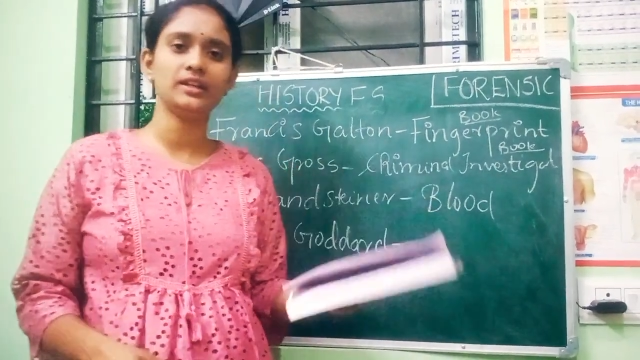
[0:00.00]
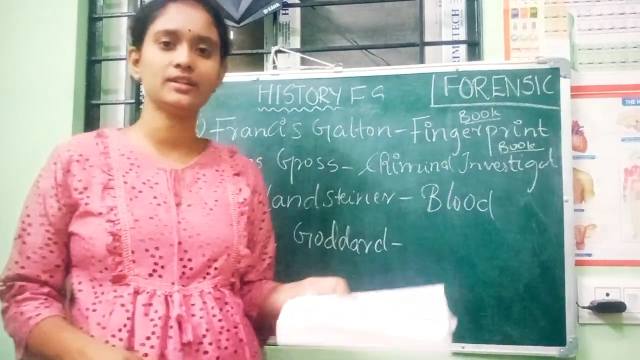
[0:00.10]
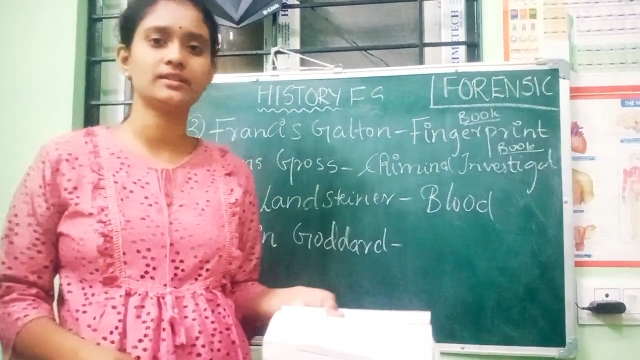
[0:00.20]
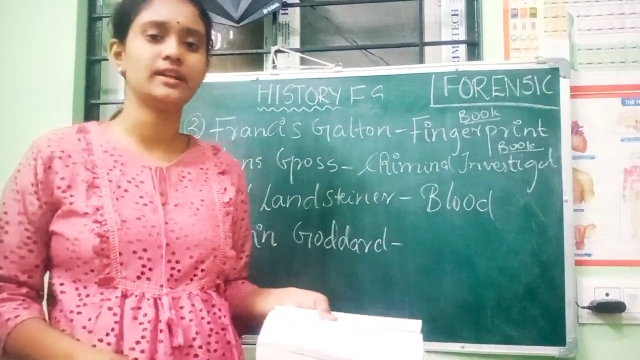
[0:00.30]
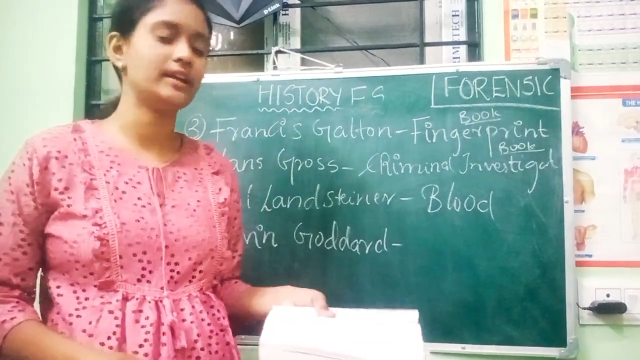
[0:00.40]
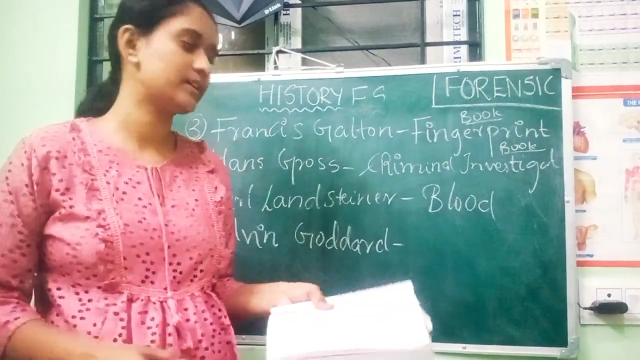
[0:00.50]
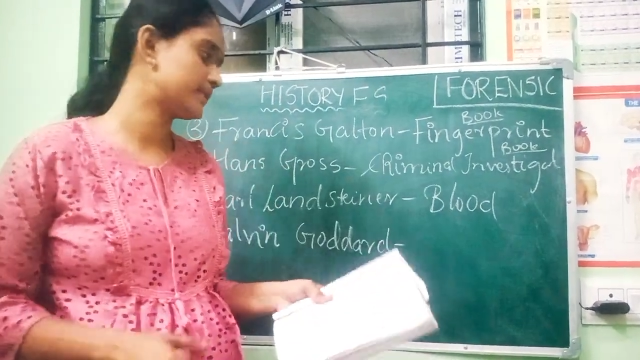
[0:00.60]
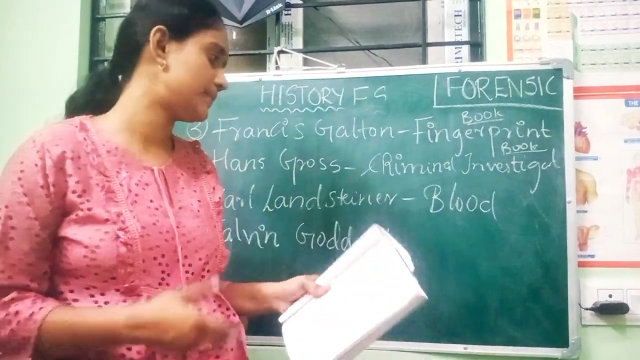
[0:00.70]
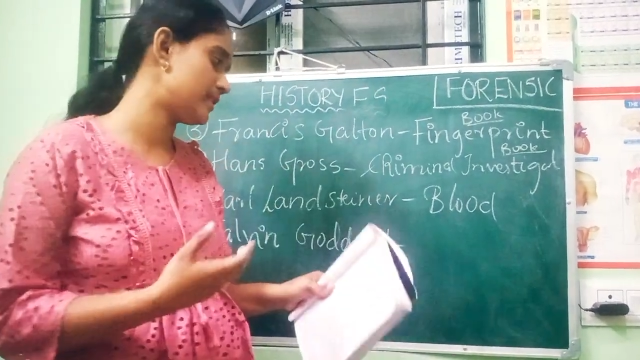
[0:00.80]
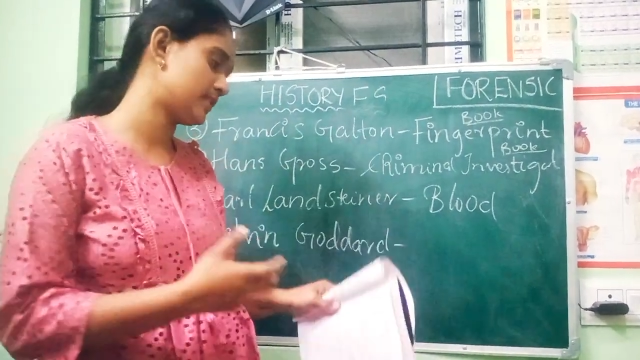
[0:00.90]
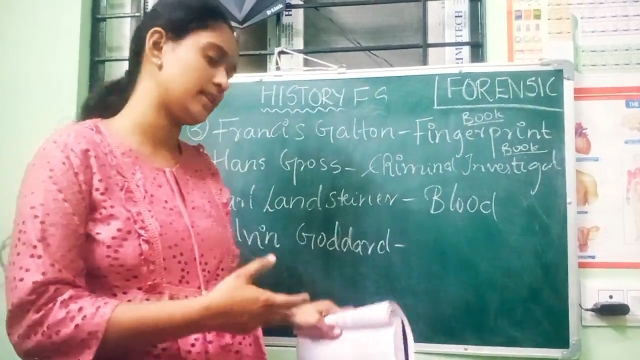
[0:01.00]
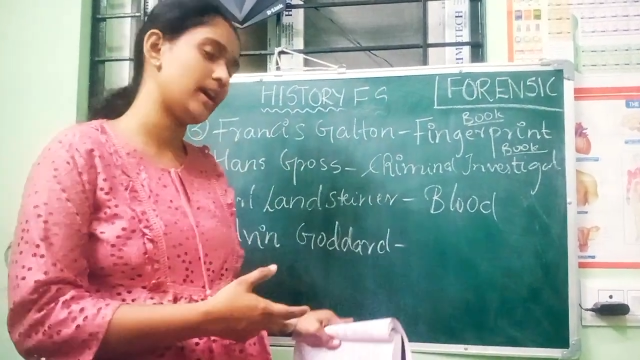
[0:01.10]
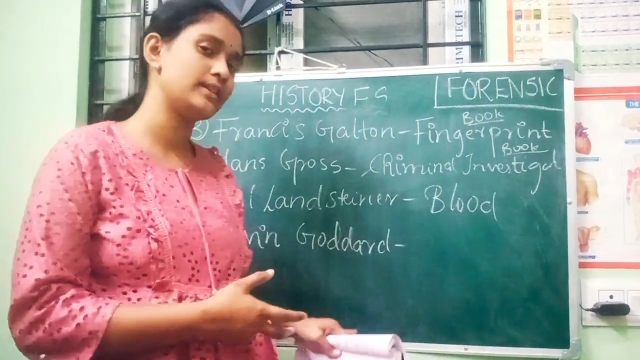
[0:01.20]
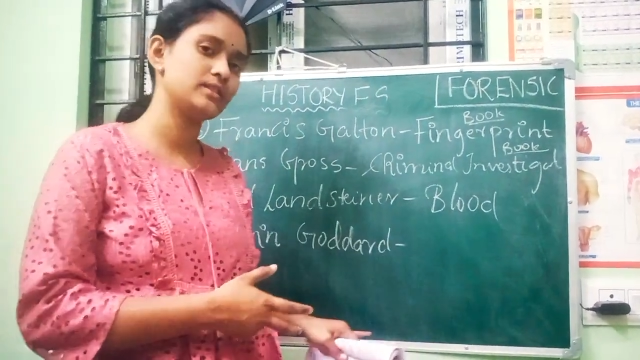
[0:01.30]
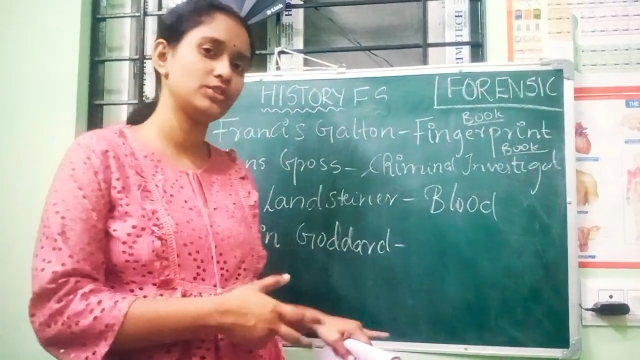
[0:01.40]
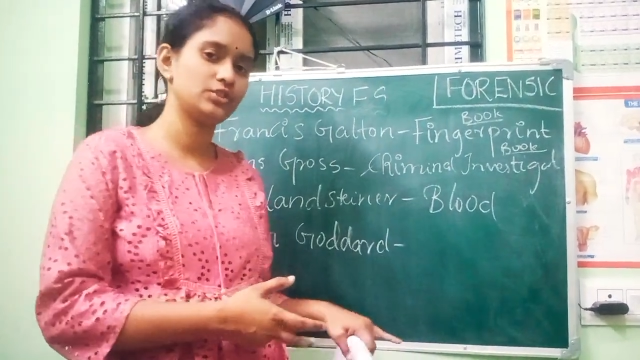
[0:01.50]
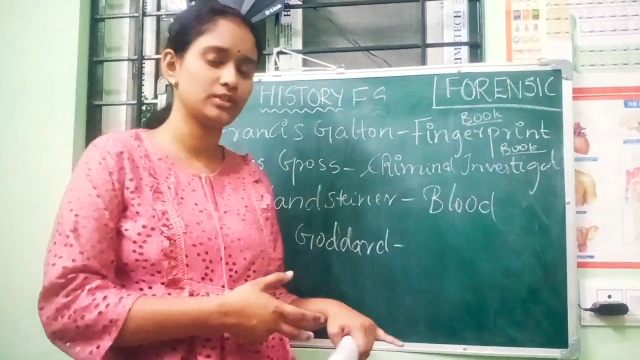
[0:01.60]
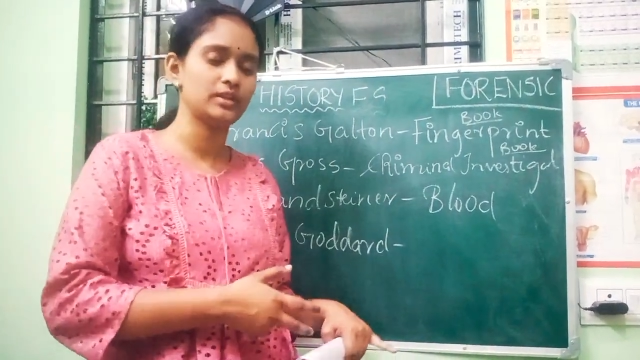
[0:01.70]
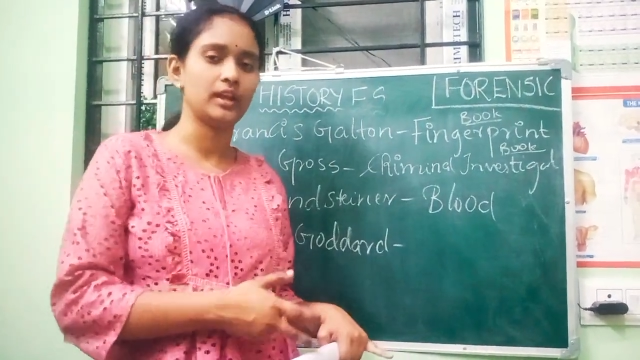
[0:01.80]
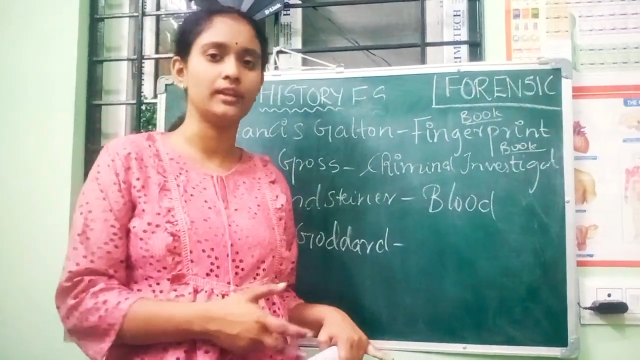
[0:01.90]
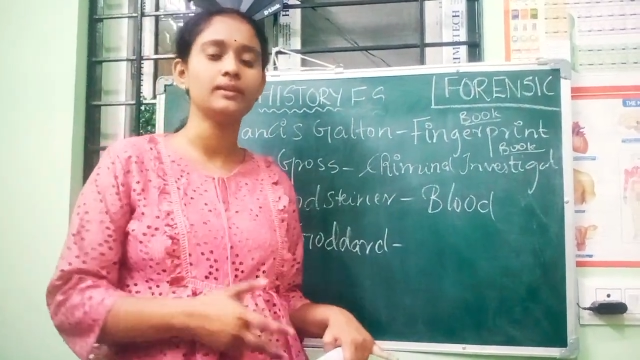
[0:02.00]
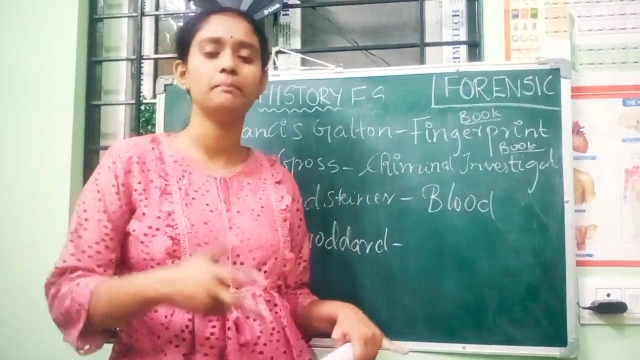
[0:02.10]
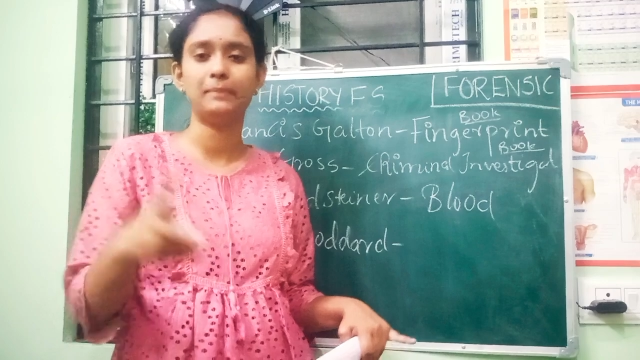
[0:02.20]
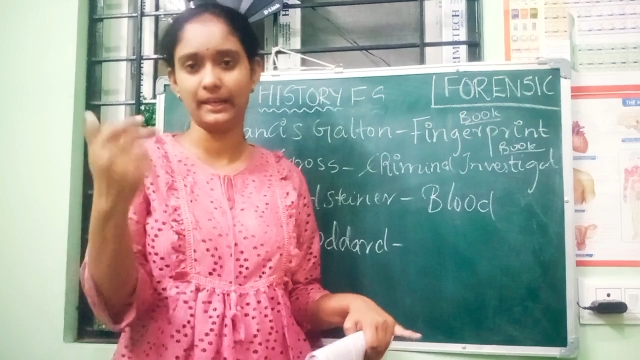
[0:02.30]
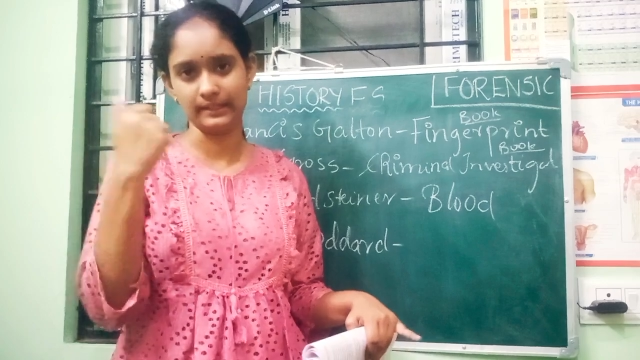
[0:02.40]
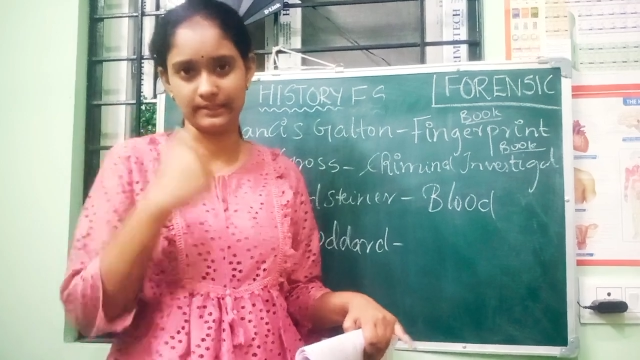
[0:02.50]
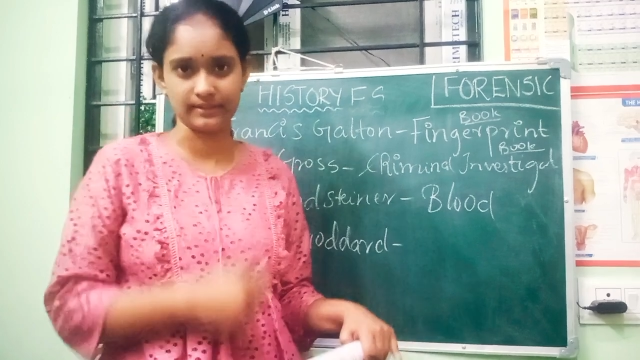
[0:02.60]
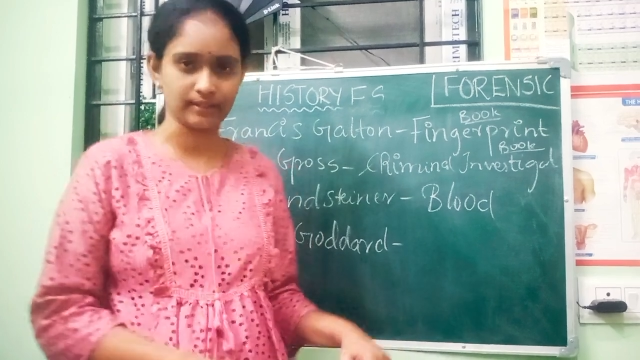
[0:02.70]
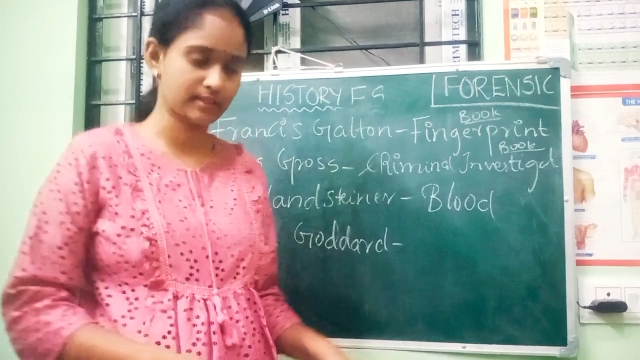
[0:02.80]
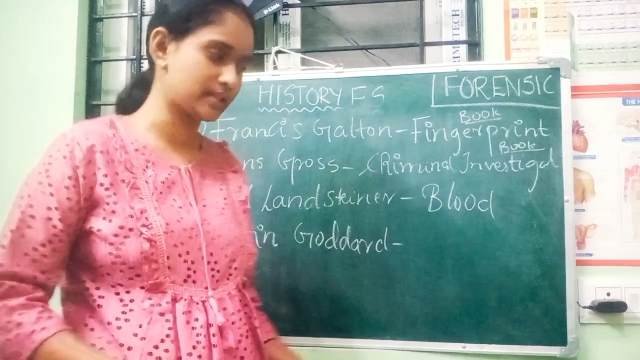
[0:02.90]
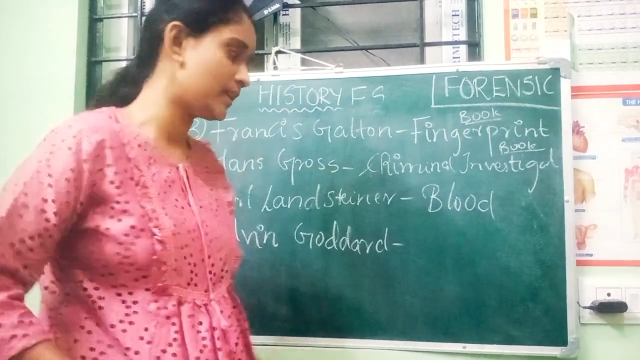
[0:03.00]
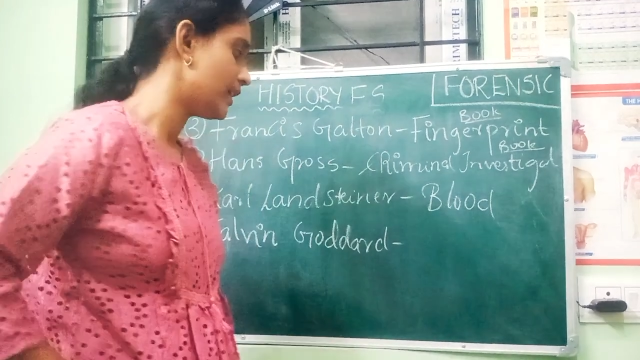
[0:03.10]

is like specialization in ballistics.